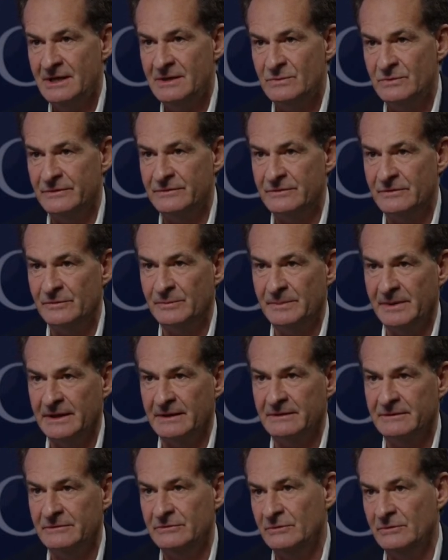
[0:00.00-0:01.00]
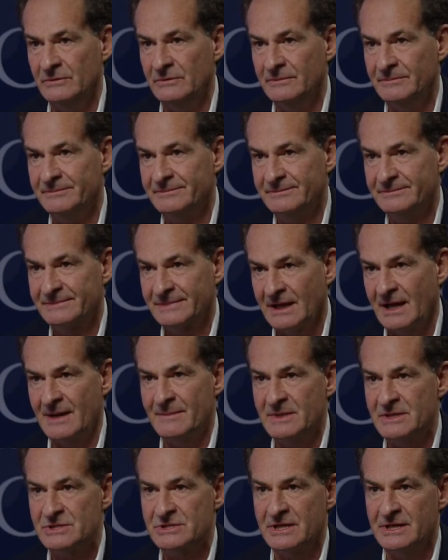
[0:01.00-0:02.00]
with respect to
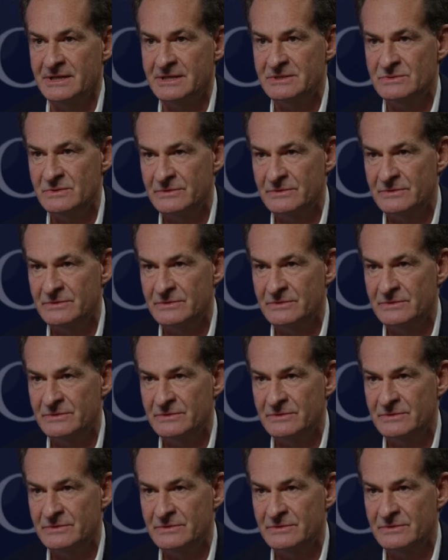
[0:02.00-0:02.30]
climate change,